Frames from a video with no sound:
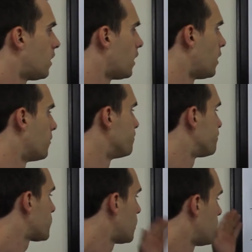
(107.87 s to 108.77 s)

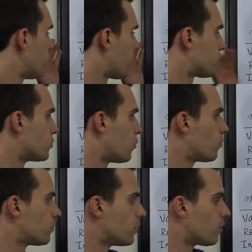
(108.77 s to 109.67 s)
But there's
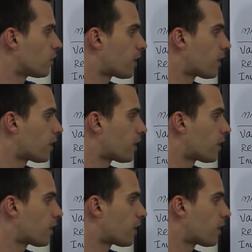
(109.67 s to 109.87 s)
no, a